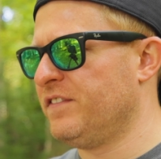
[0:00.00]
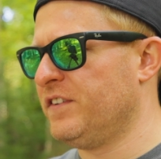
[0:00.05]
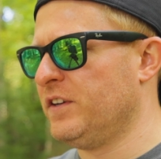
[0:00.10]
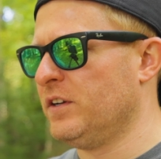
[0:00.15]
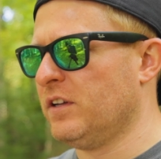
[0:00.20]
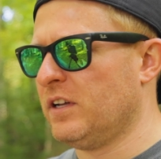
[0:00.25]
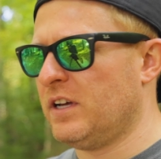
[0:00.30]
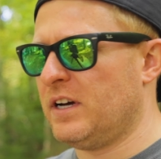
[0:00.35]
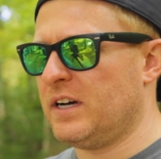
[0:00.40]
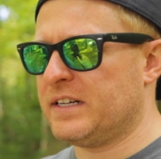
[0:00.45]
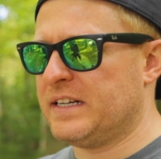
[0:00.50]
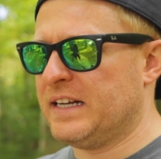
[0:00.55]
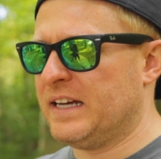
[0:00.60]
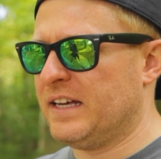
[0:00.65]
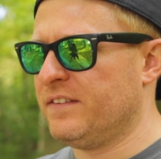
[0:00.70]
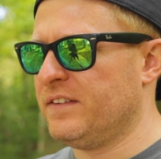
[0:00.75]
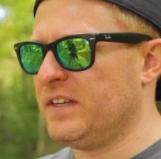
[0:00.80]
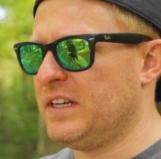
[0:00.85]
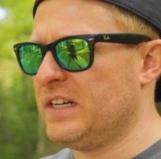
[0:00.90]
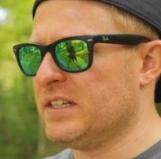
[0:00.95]
if you lock
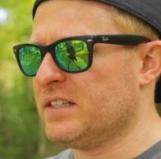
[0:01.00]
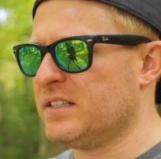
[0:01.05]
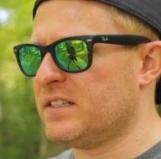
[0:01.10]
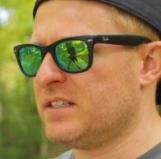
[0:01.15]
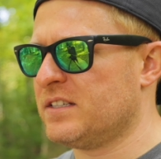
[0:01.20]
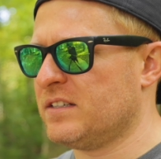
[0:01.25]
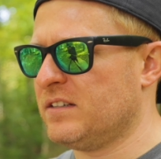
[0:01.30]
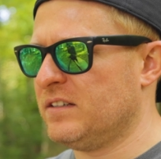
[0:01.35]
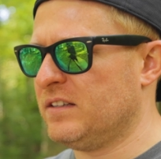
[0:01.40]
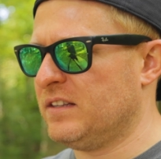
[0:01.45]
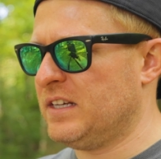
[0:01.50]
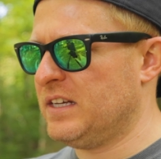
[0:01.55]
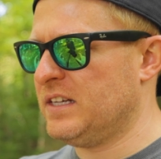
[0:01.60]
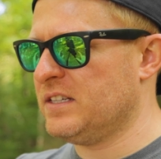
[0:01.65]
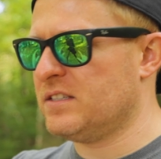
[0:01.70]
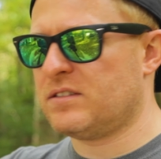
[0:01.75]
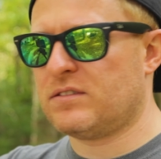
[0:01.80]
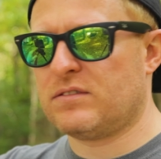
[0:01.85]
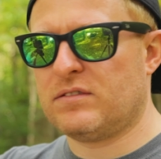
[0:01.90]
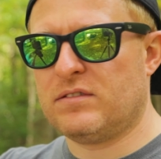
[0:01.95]
down these
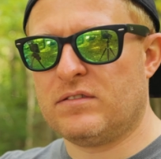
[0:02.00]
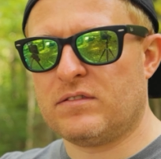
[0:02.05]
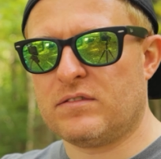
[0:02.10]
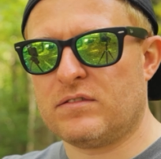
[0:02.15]
these